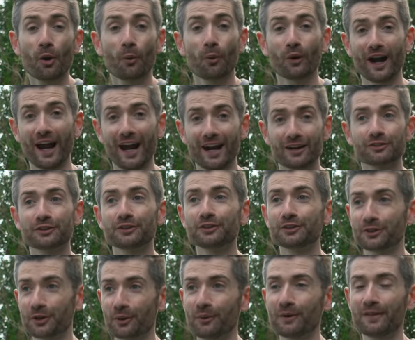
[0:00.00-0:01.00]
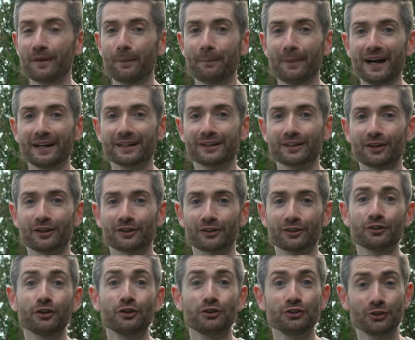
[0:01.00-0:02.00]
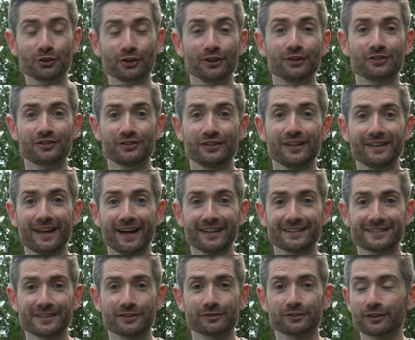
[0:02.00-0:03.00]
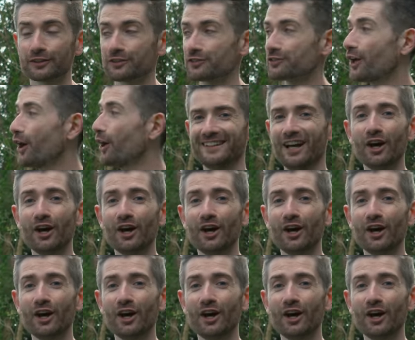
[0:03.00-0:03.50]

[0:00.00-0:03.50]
Wherever you go in the back garden, you can see that difference.